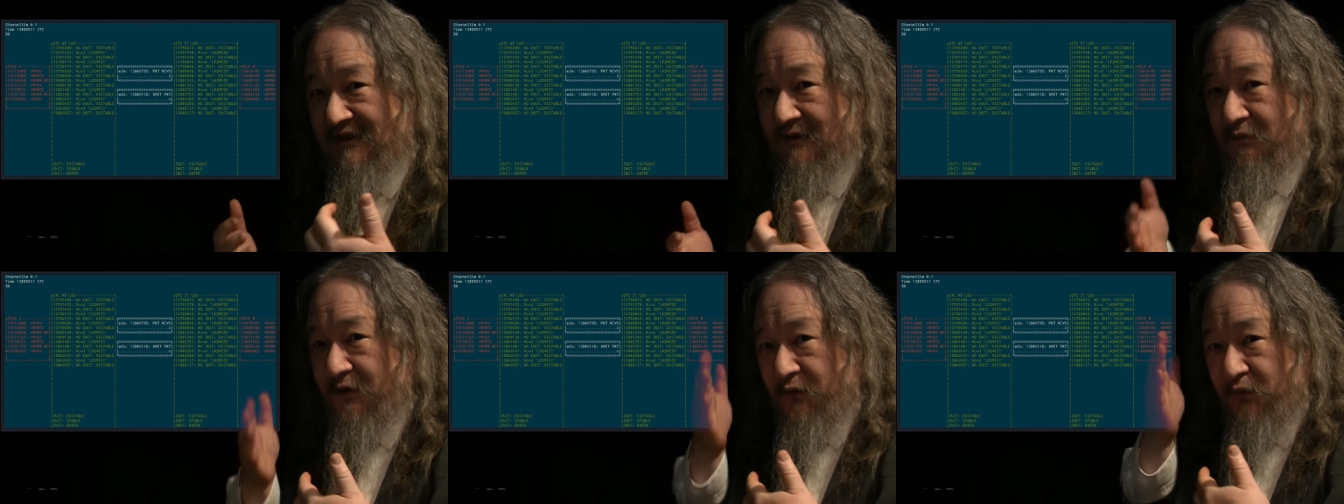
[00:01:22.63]

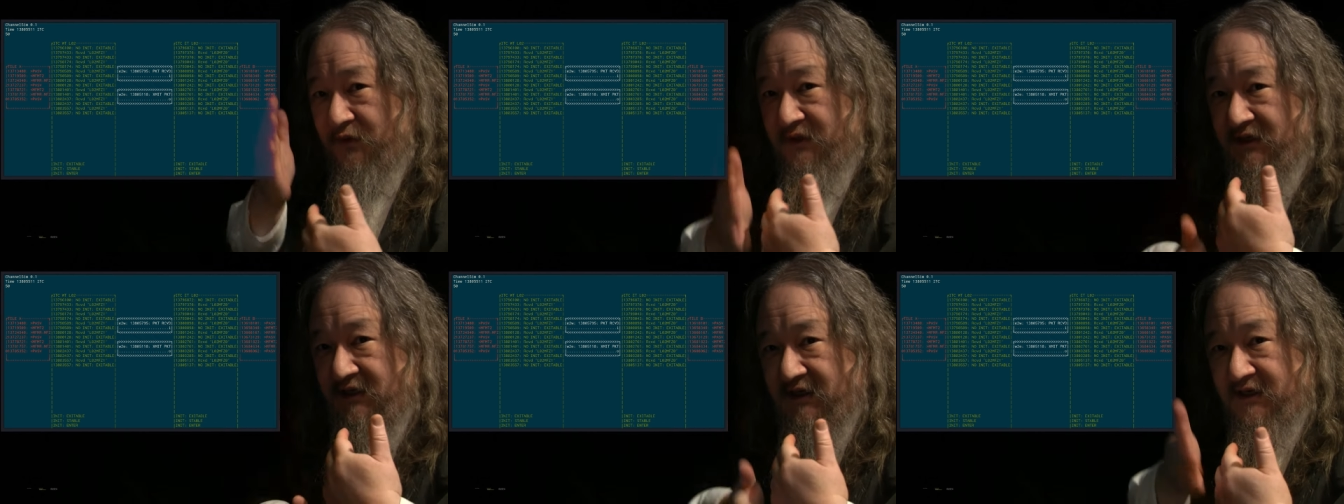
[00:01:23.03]
and we
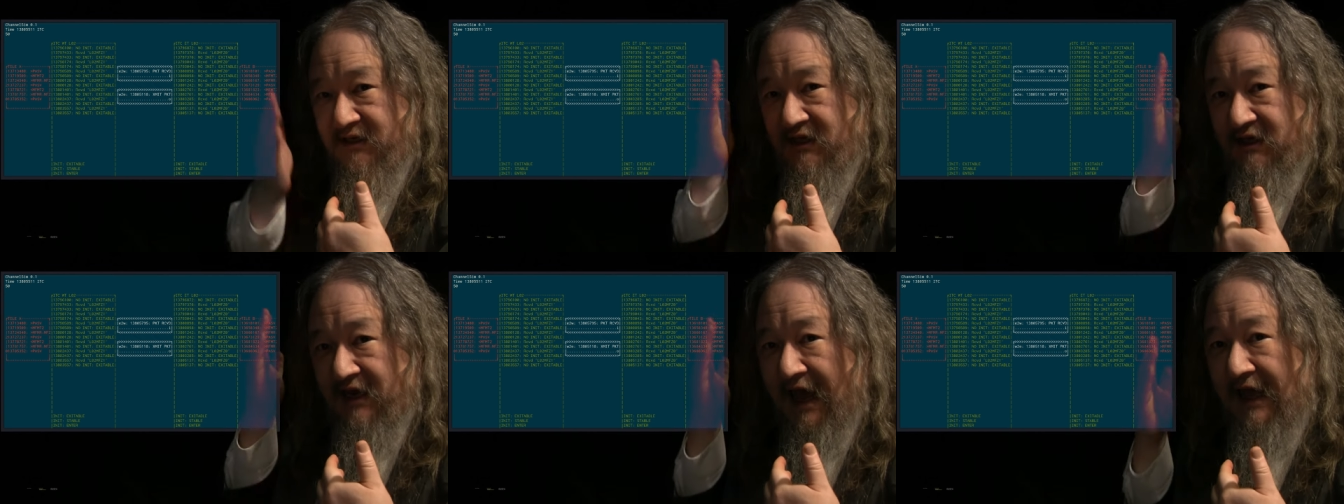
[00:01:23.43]
really need
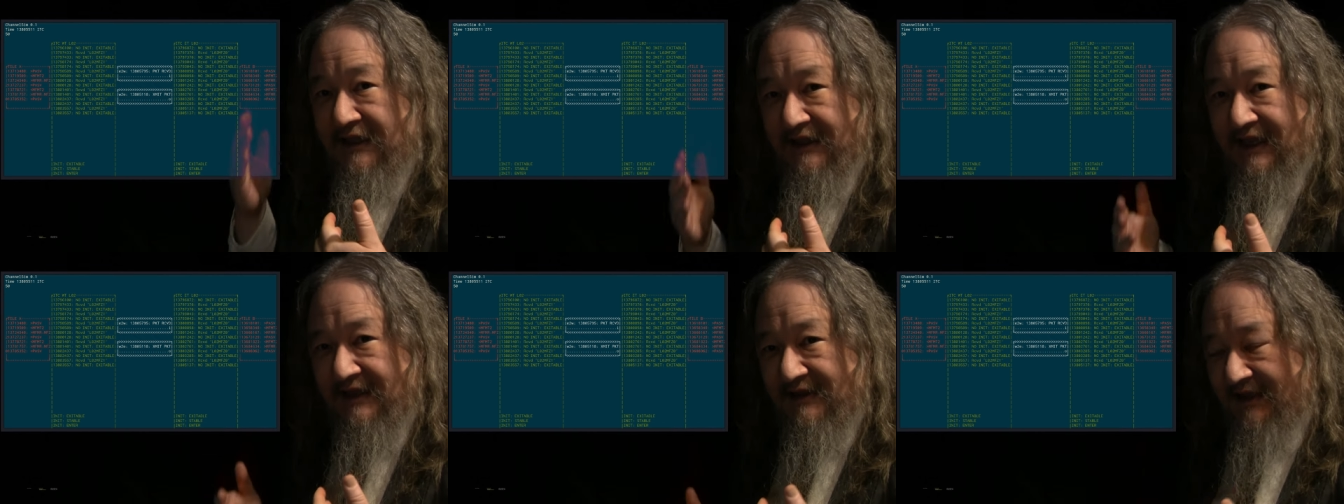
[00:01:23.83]
to not
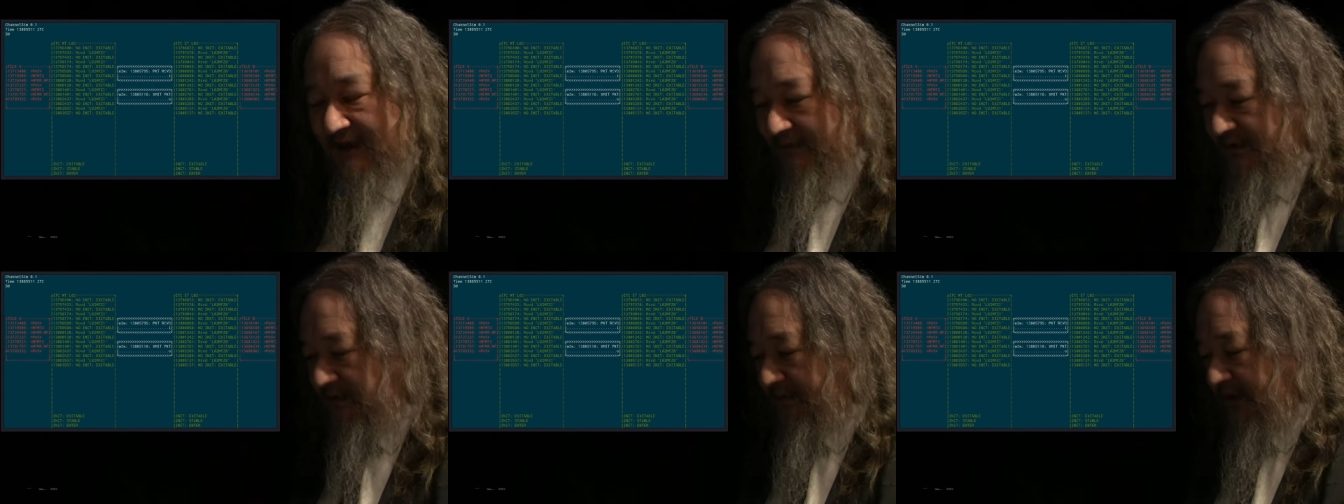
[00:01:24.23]
let
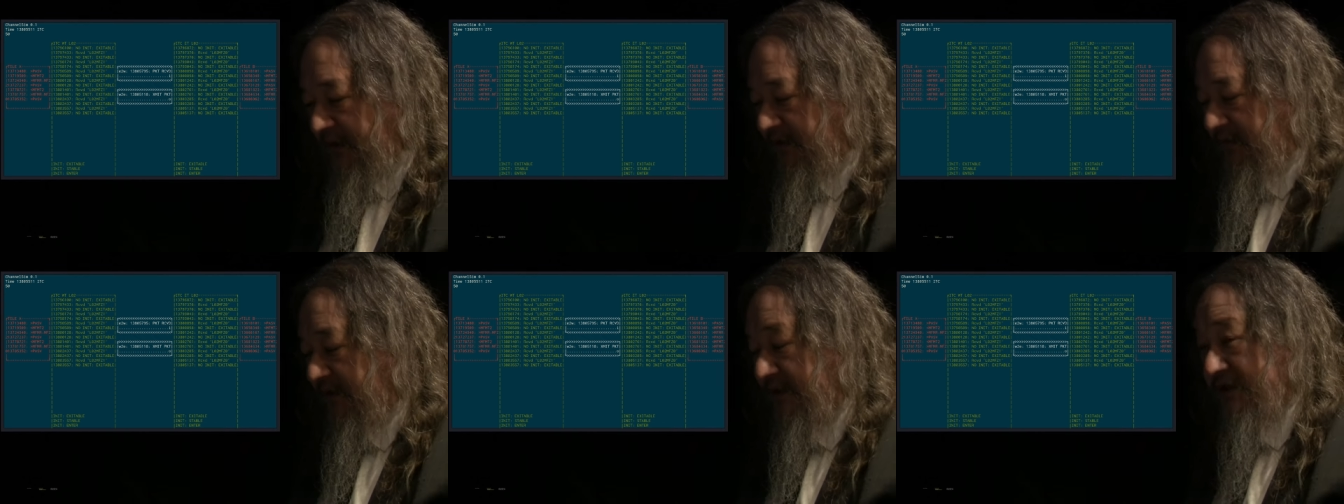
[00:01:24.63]
them speak
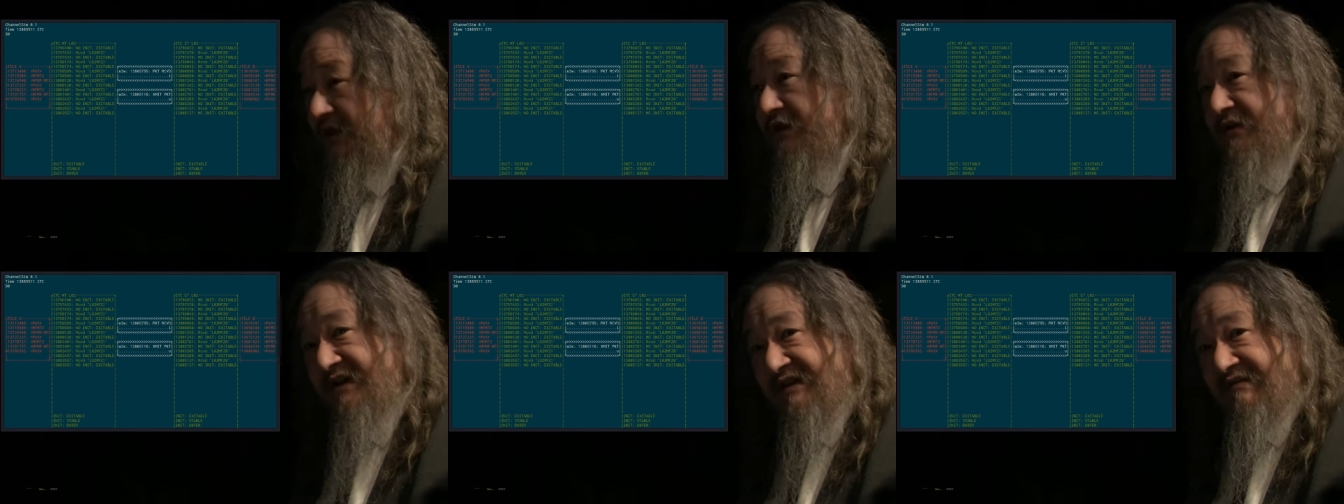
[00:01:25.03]
to each
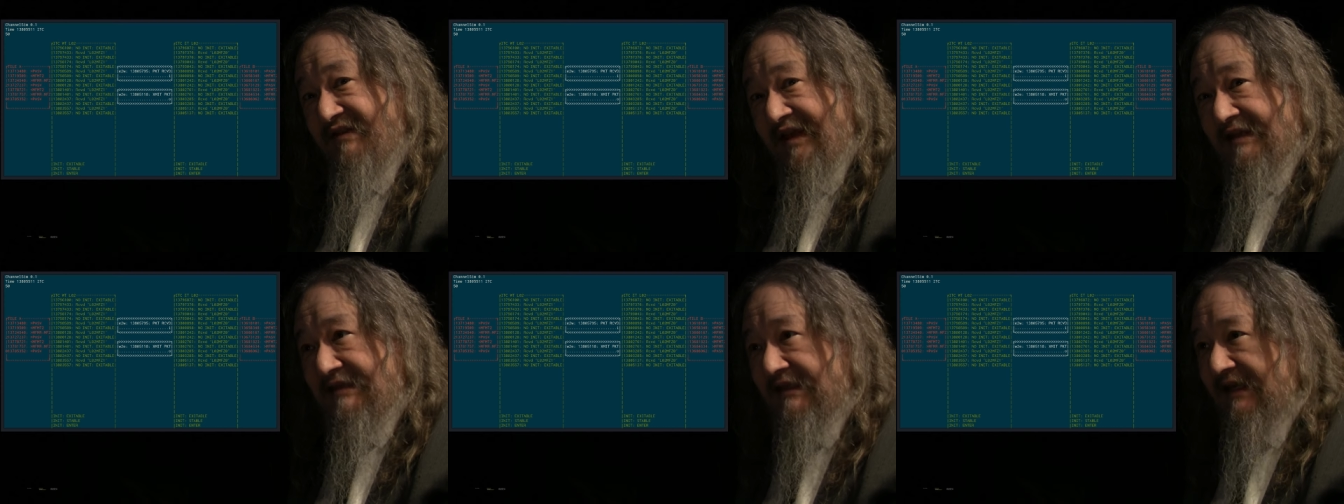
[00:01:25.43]
other if
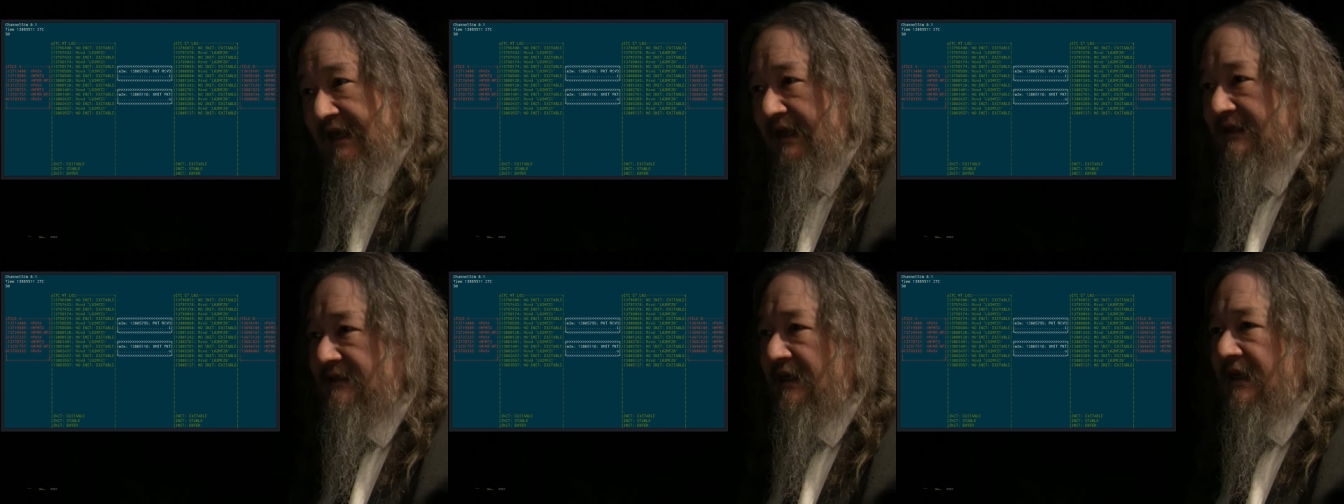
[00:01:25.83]
that's the
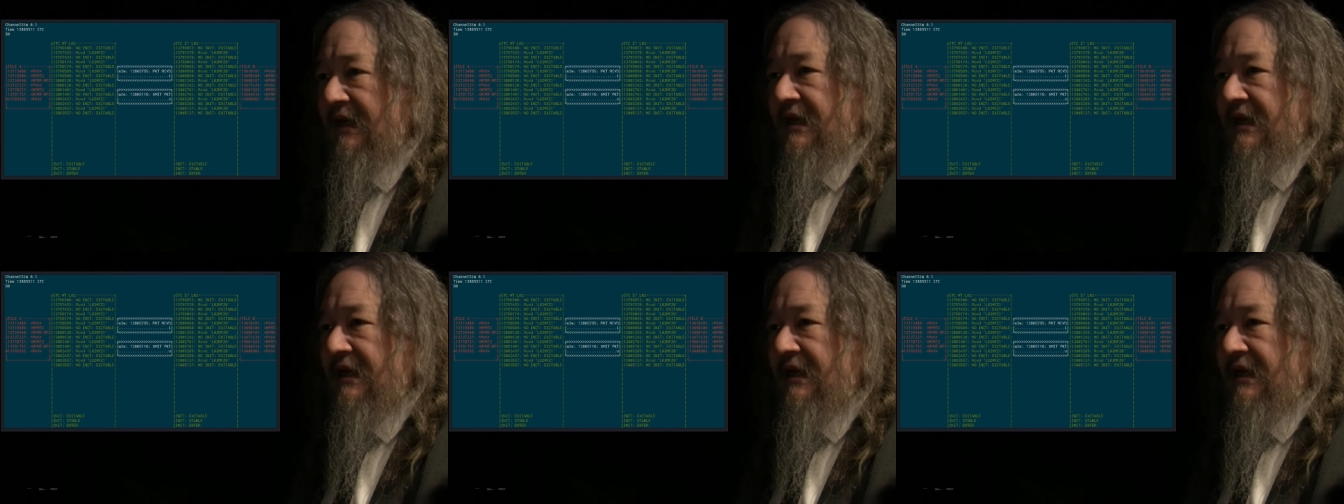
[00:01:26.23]
case.